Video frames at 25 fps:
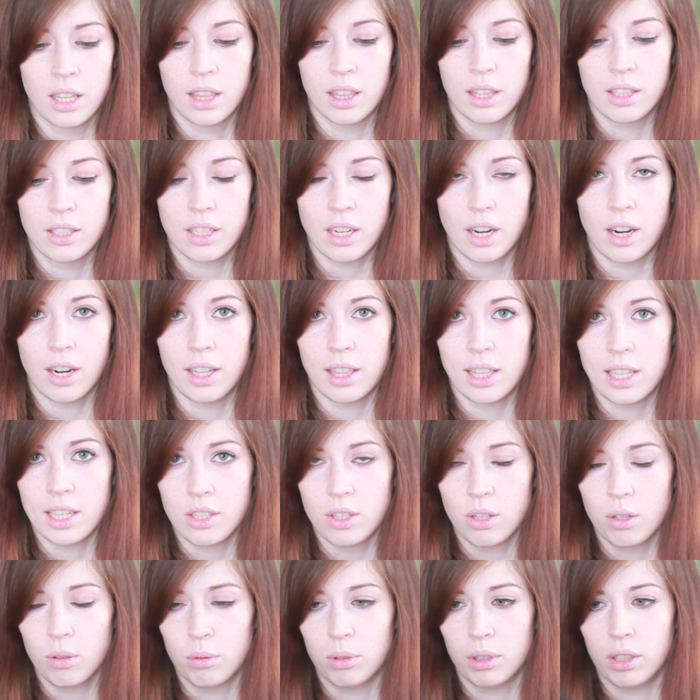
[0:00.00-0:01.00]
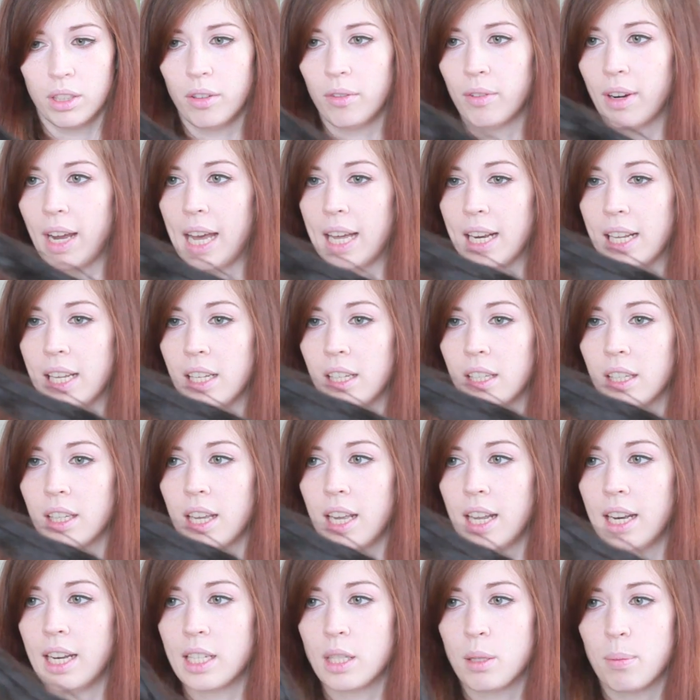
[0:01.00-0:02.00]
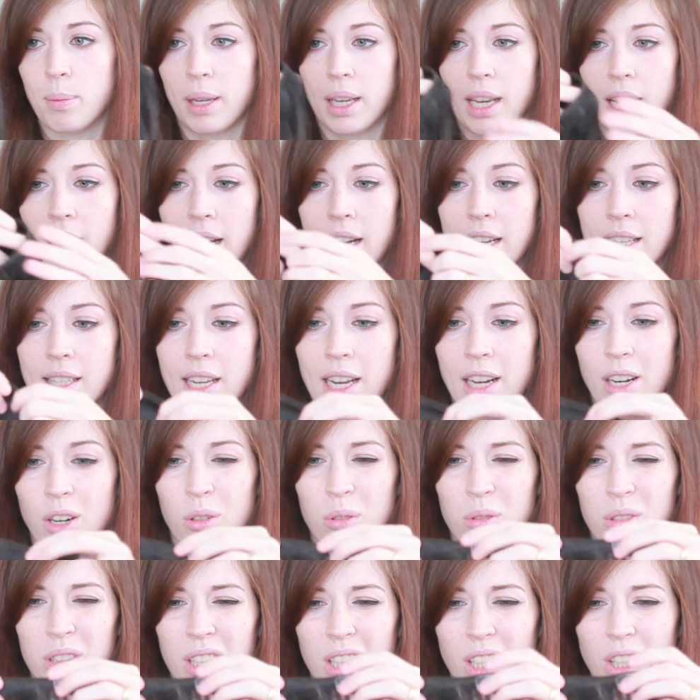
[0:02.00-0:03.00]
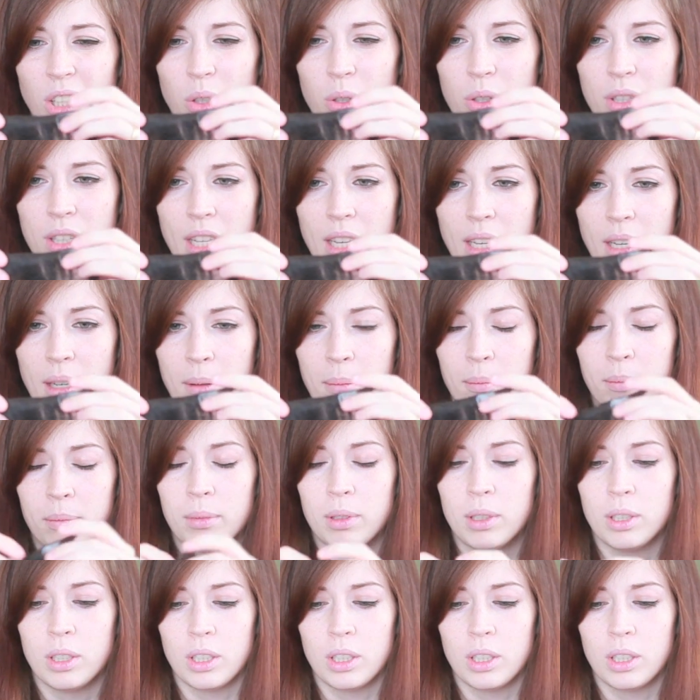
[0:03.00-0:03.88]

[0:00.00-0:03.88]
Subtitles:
Sorry, these are really ratty, and it's because I don't really use them